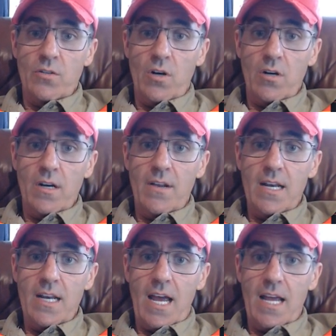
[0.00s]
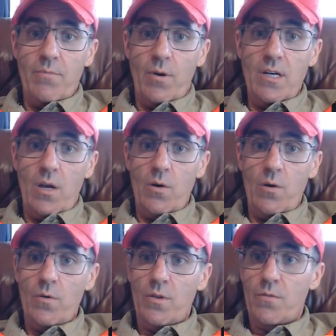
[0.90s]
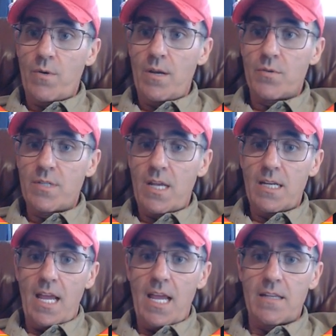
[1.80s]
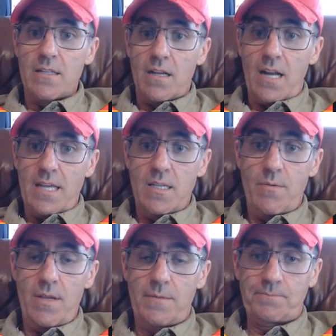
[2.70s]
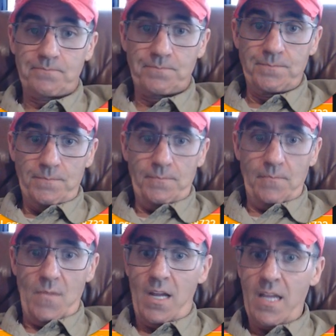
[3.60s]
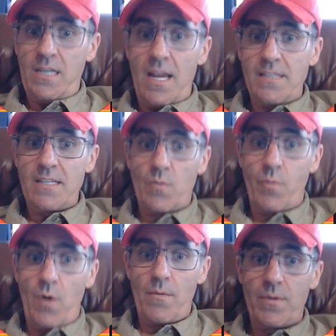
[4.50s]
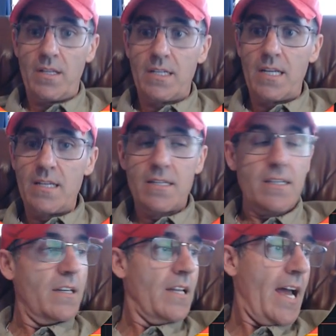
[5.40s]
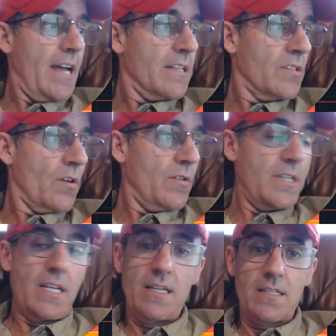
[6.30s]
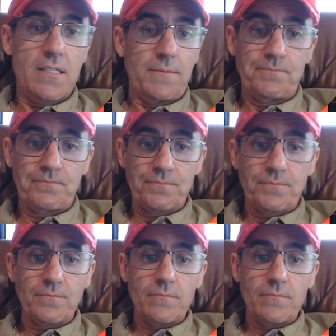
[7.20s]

Potential target of 9.03% gain on ICP. Again, guys, these are probabilities, not certainties.